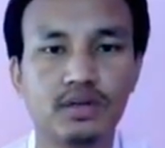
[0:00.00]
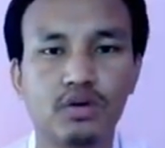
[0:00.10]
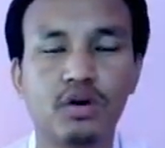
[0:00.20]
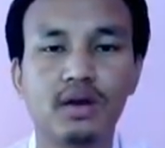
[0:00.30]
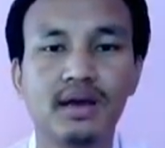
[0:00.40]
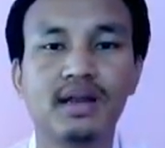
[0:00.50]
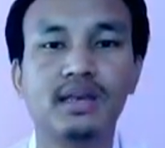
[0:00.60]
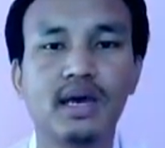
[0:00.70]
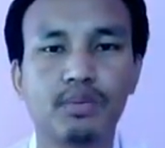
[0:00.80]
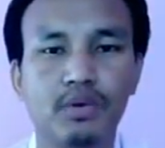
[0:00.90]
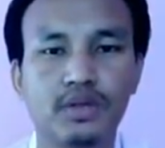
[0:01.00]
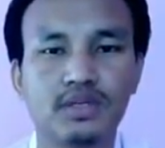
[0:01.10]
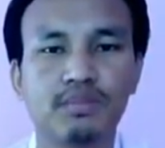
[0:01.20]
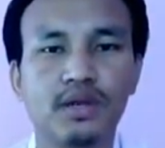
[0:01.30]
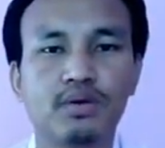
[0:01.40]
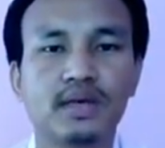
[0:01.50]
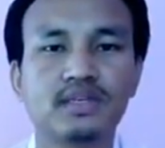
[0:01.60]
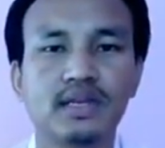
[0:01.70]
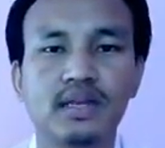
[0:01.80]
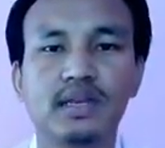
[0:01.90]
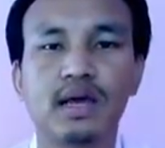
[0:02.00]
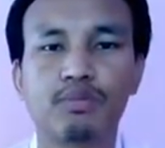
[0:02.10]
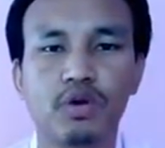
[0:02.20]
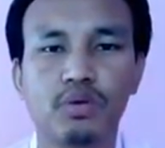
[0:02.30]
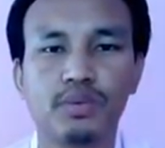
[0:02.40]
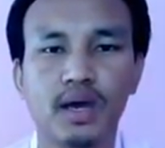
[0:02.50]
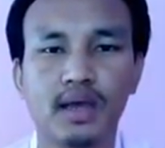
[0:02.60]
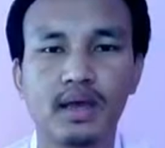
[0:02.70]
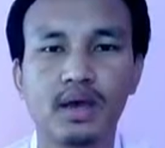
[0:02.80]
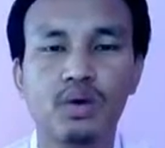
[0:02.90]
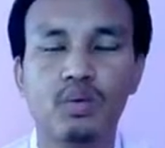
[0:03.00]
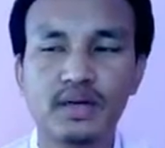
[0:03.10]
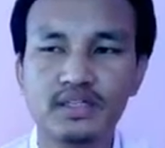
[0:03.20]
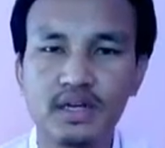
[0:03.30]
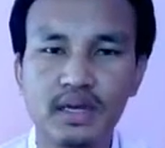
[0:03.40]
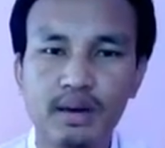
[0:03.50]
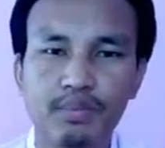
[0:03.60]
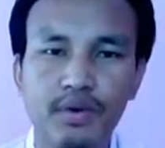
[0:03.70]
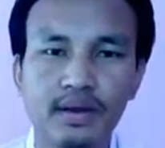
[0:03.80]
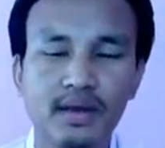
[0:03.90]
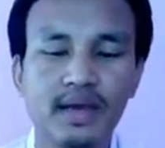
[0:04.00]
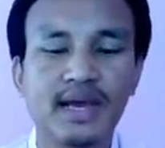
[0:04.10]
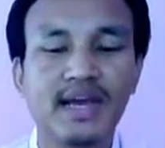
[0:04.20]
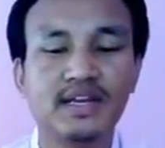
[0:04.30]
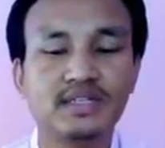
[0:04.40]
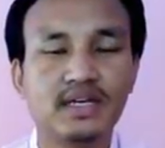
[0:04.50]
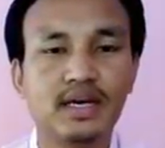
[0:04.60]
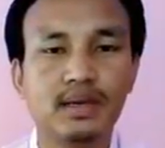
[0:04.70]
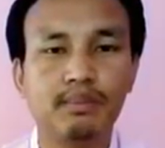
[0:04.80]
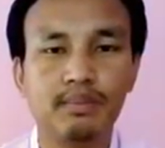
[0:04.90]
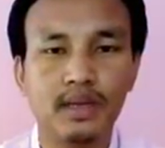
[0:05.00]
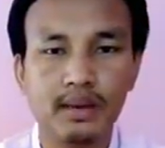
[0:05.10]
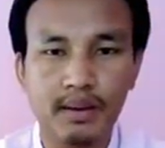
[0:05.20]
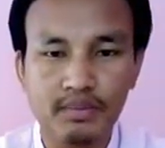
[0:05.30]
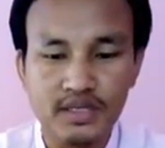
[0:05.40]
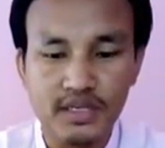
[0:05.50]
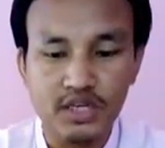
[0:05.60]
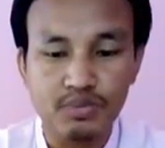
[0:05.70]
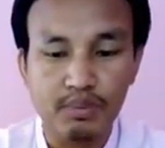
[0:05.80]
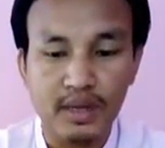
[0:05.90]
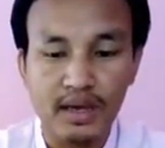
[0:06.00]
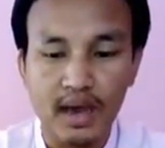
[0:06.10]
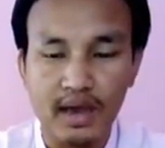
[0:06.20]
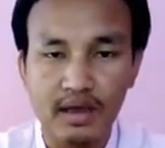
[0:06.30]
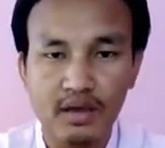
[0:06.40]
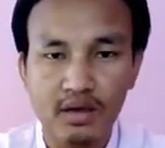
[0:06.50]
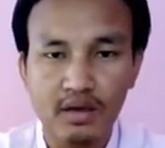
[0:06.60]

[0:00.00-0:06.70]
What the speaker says: or near point. Simply you can say the near point of the eye. What is the near point? It is the minimum distance from the eye.